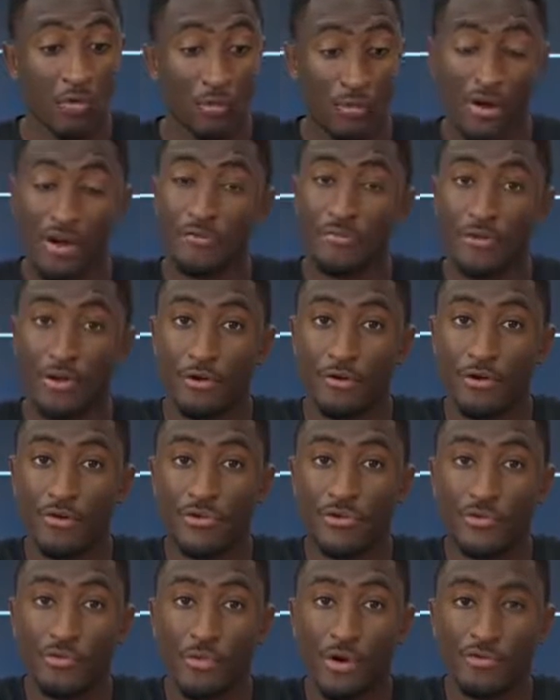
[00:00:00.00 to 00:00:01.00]
whatever you're
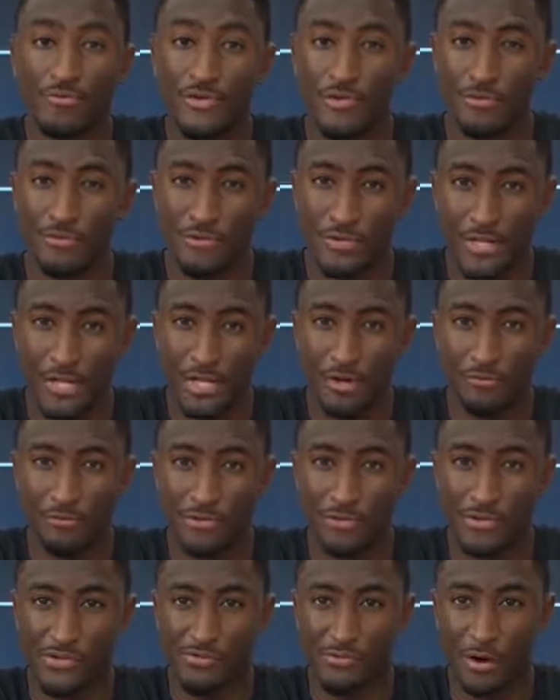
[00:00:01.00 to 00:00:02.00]
into, whatever you need
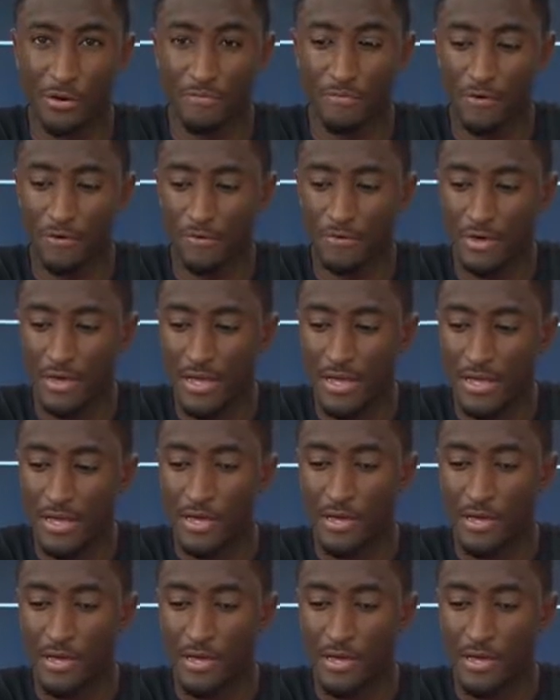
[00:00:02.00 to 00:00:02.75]
from a smartphone,